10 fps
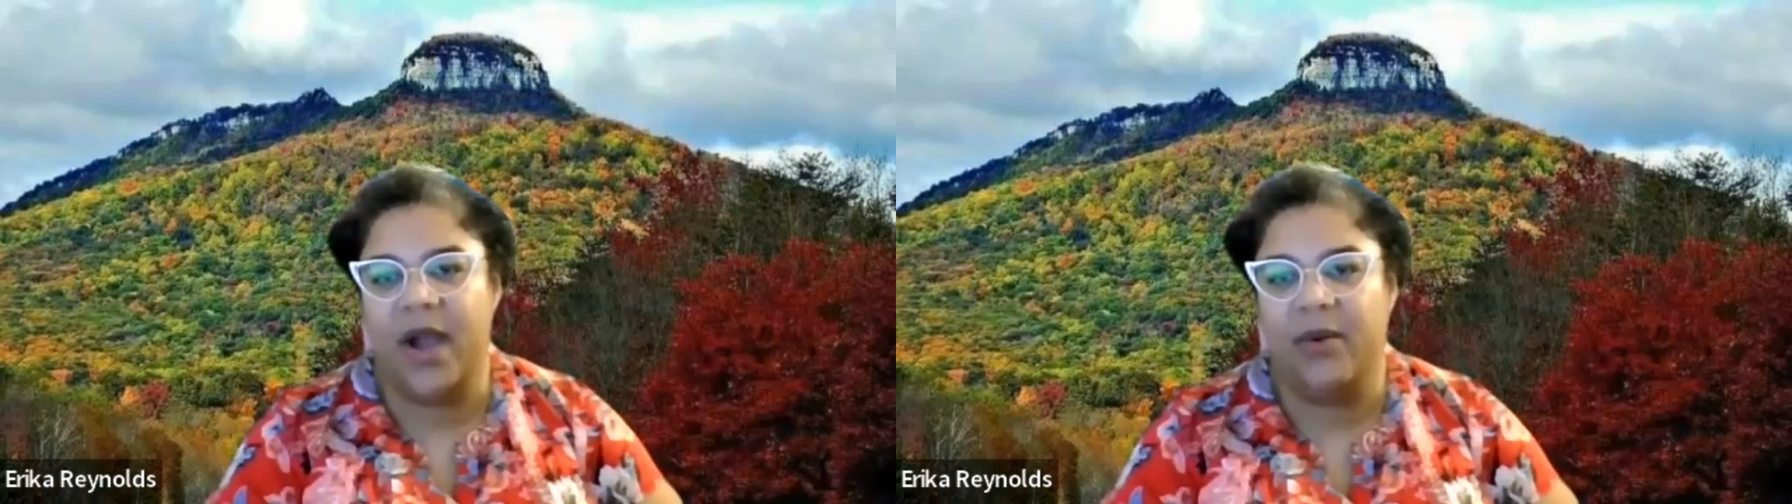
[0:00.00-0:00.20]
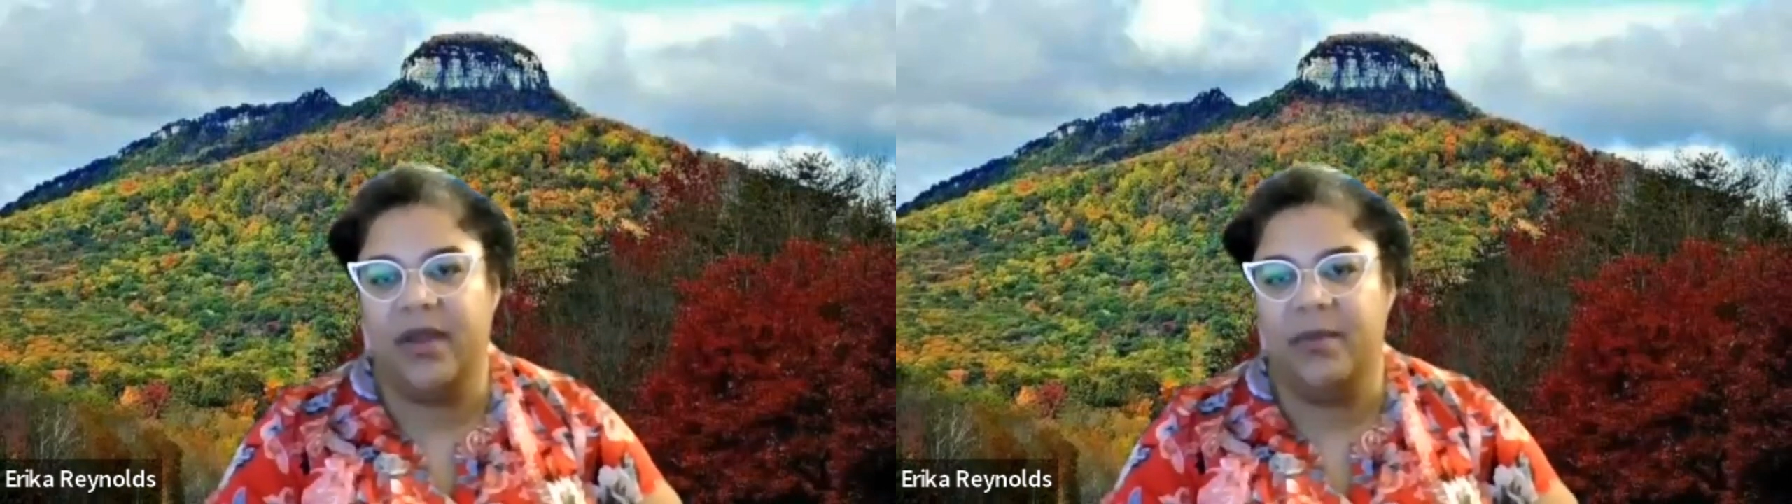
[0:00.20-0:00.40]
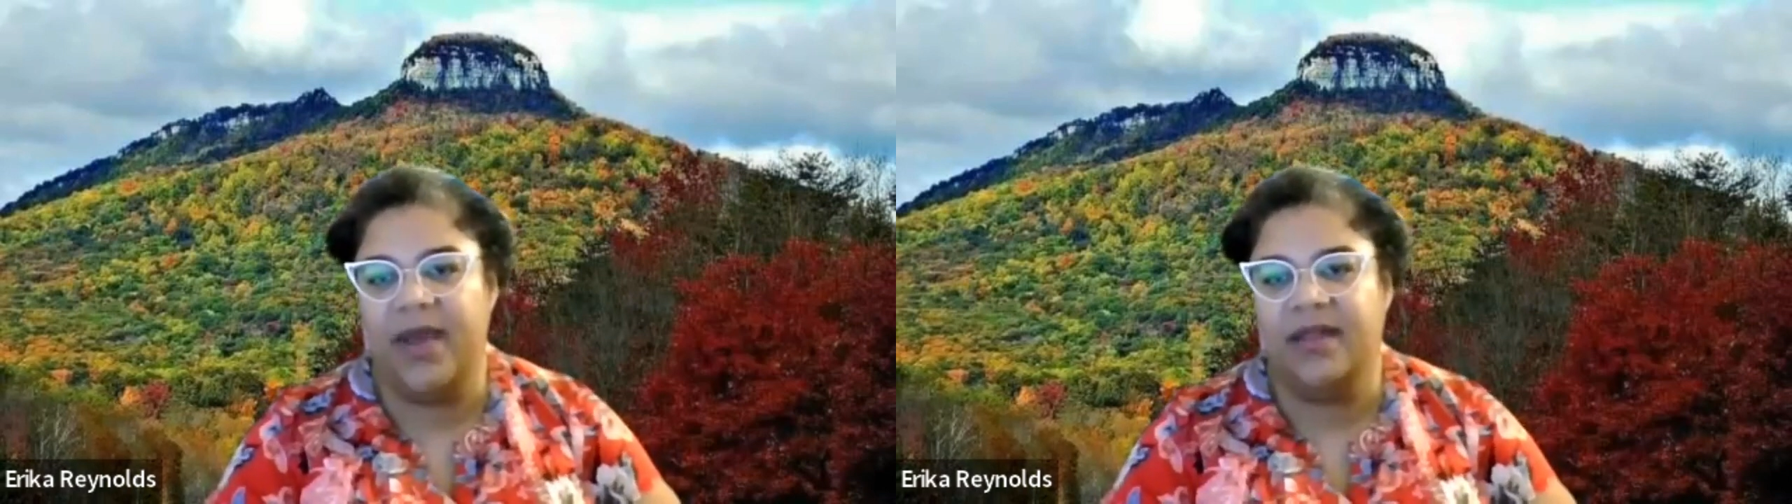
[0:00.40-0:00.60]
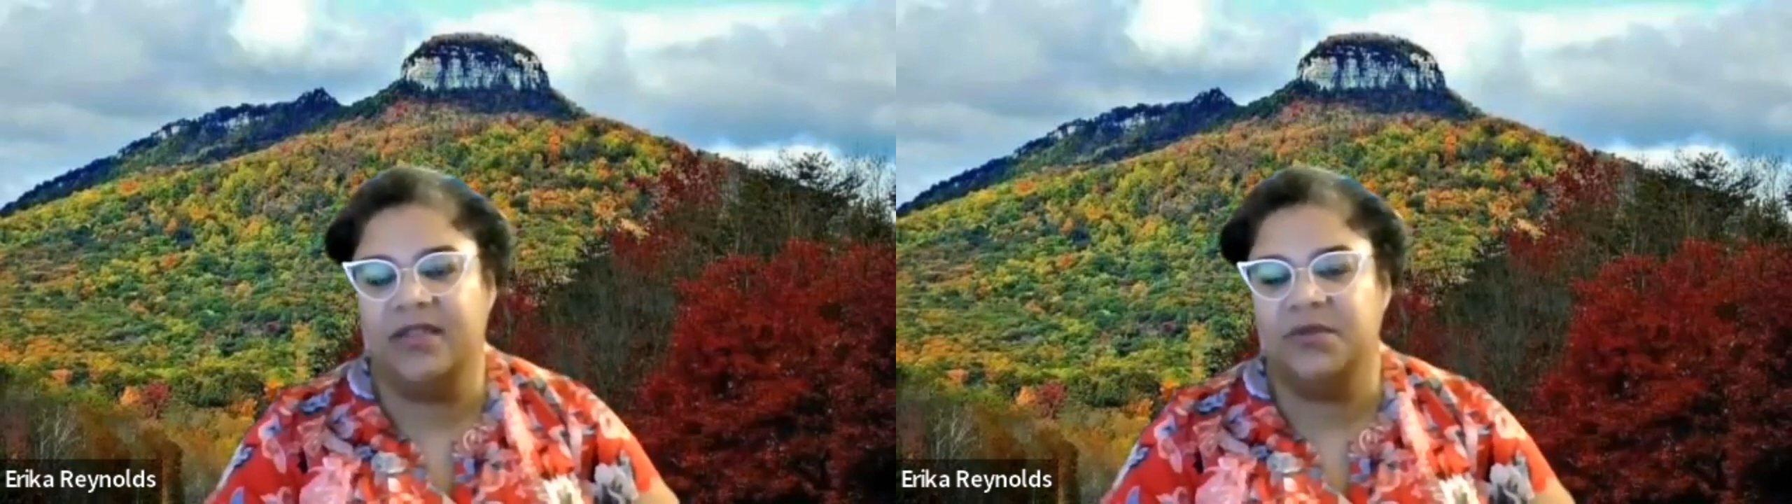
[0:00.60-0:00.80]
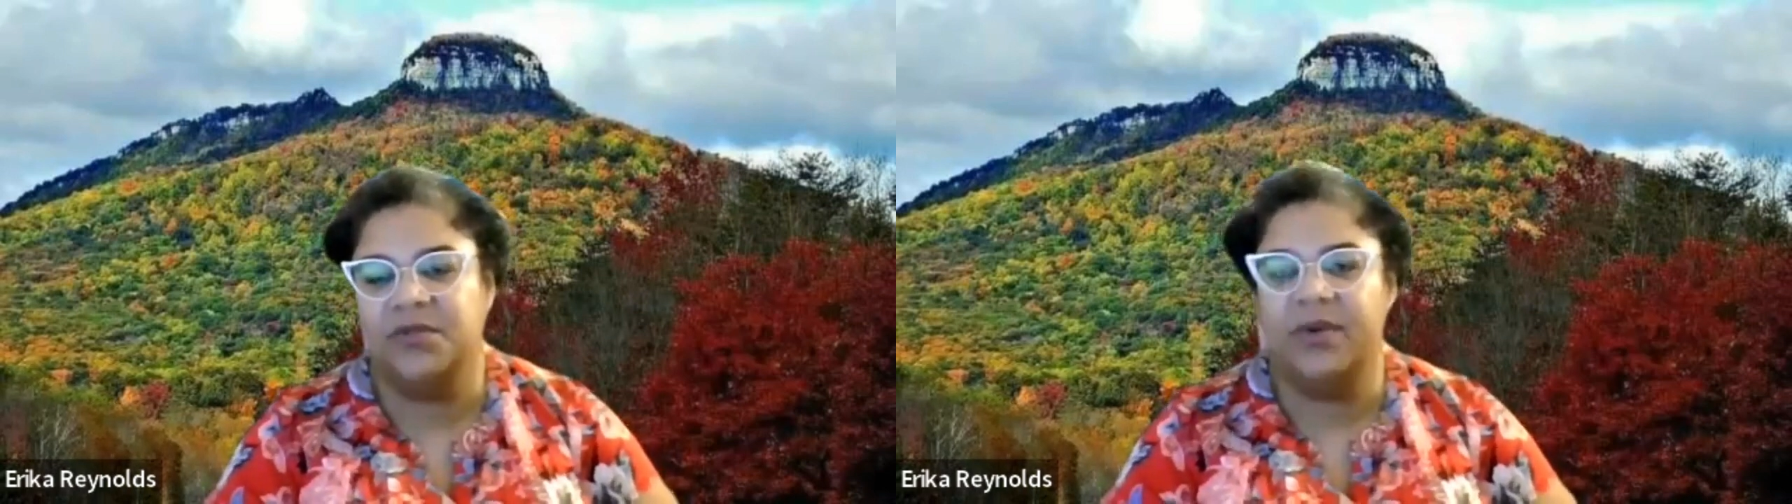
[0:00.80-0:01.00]
power
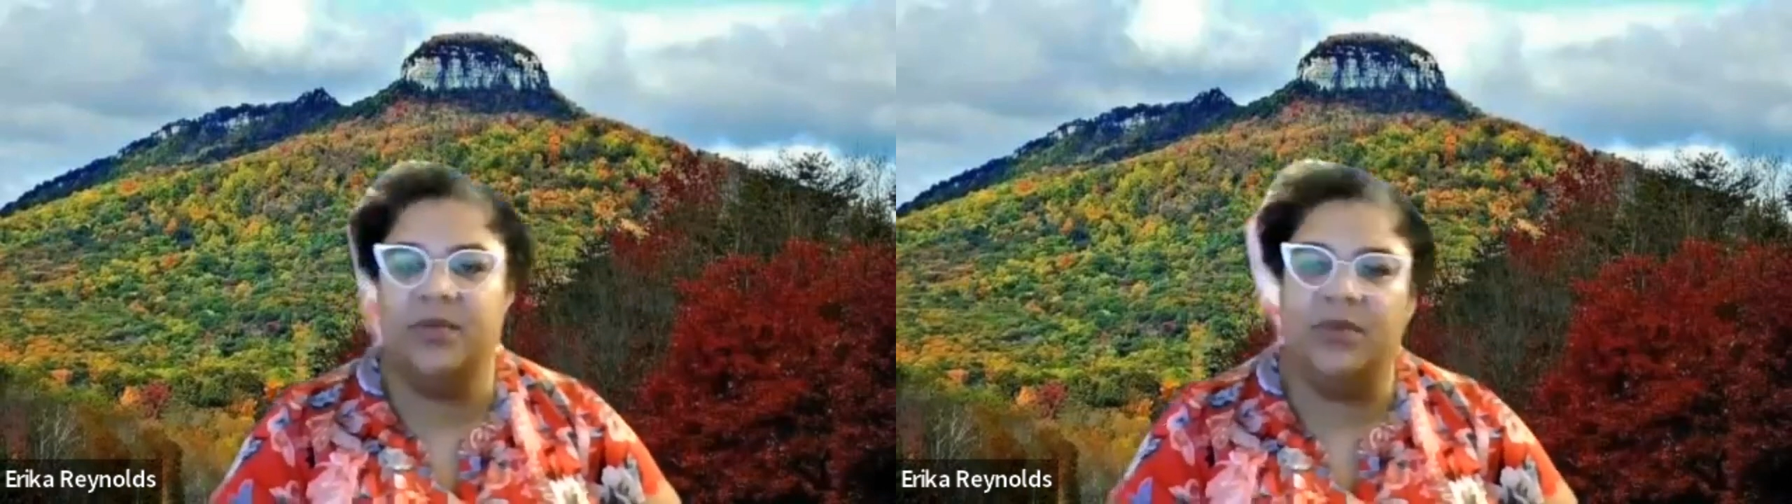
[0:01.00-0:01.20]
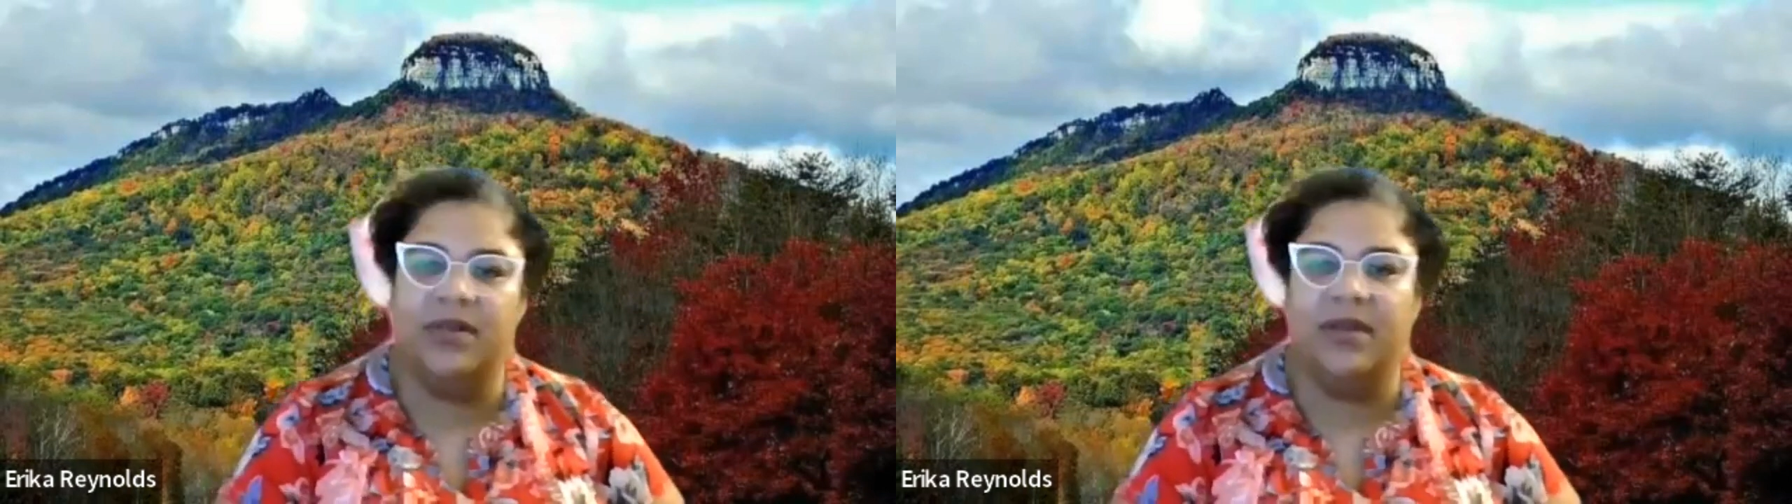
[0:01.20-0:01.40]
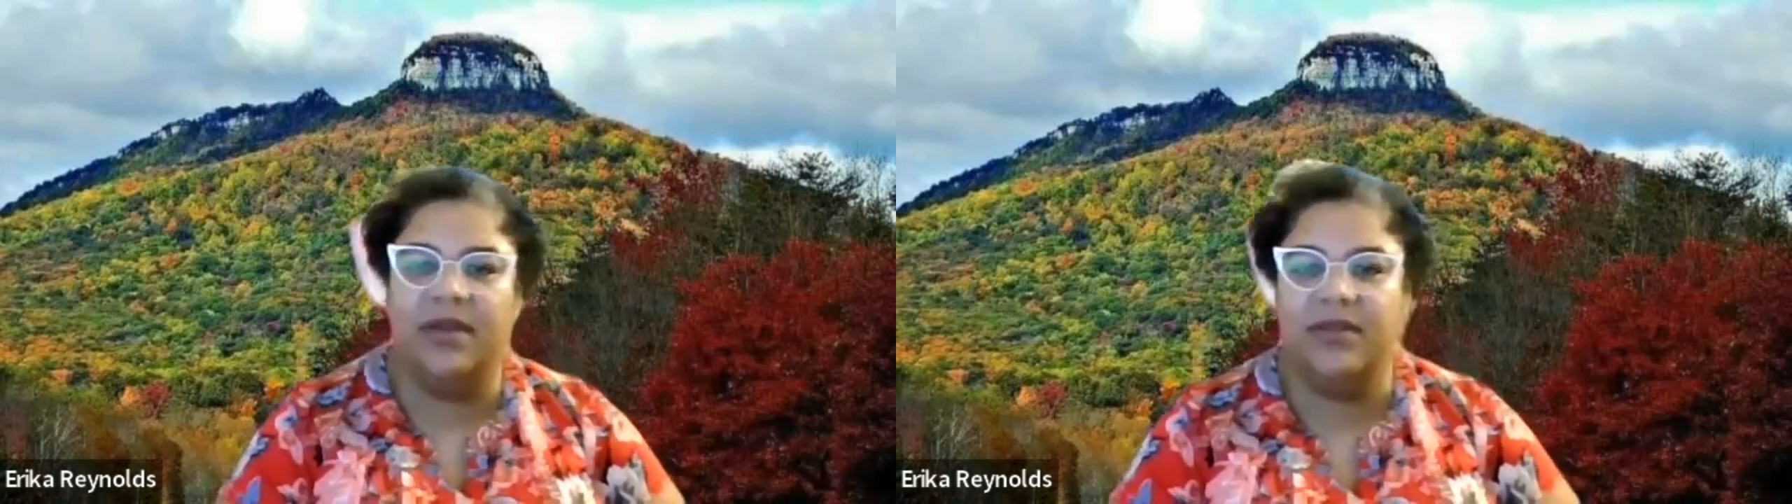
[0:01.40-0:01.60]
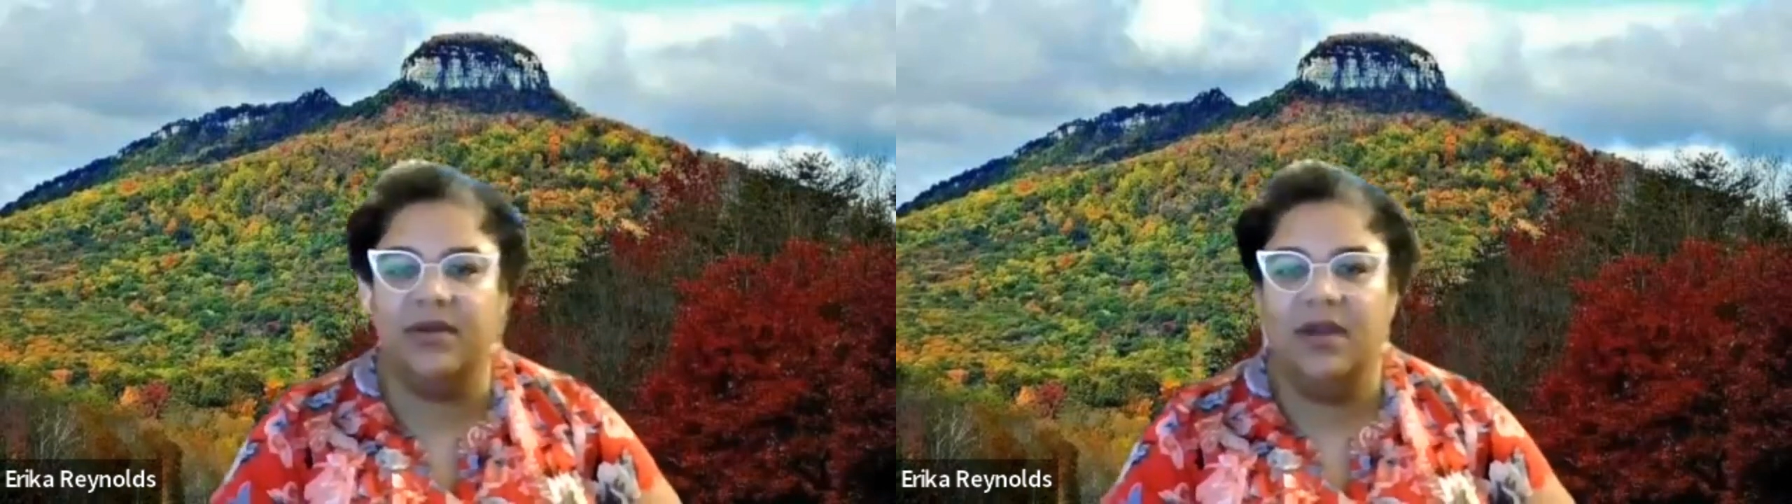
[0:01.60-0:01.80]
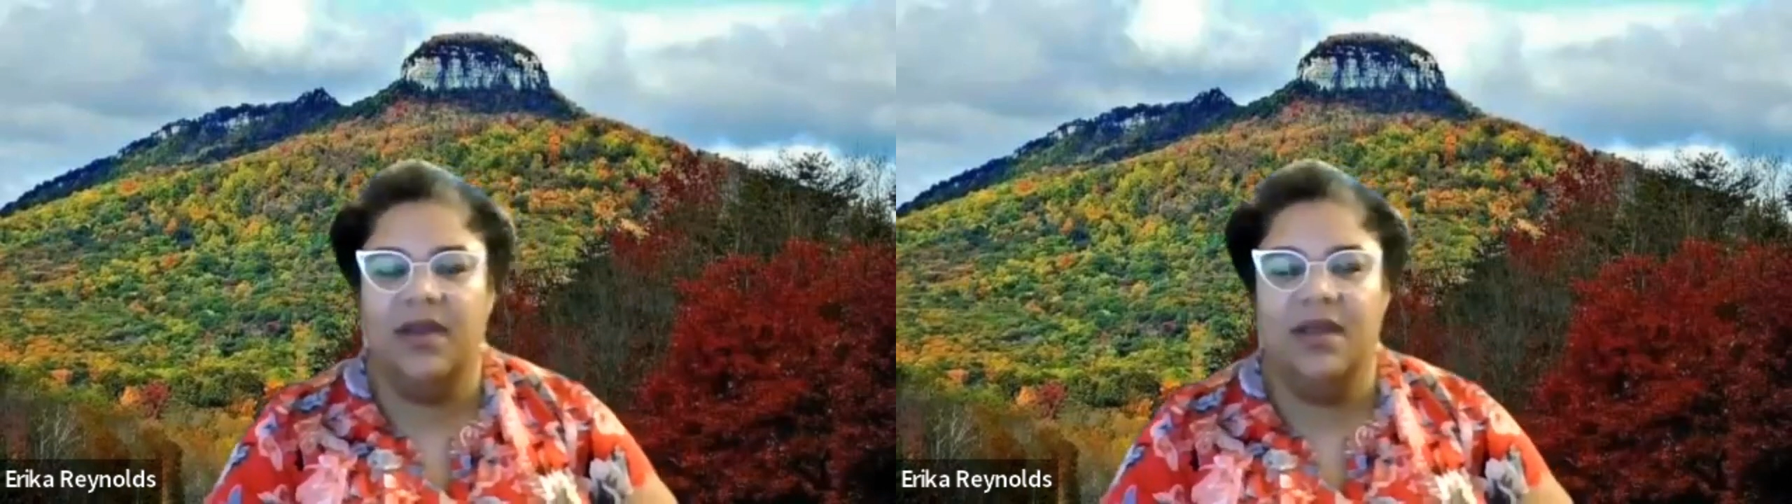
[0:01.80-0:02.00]
imbalance between one and the
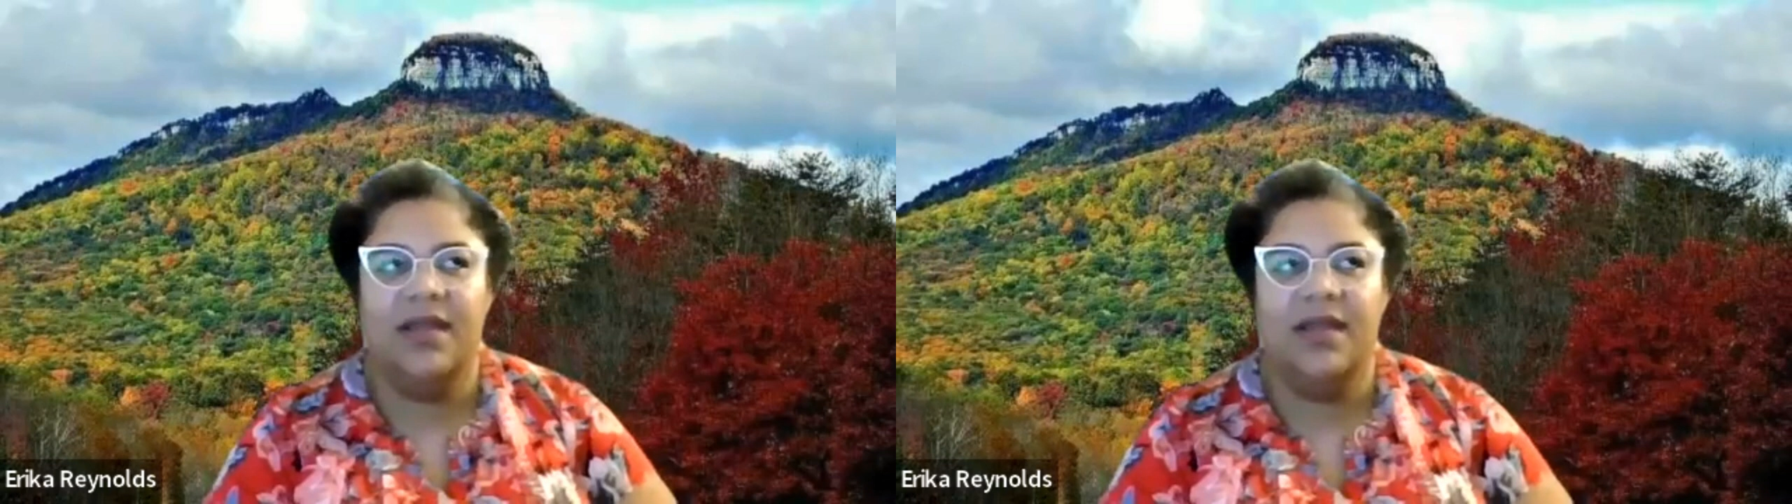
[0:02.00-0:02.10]
other,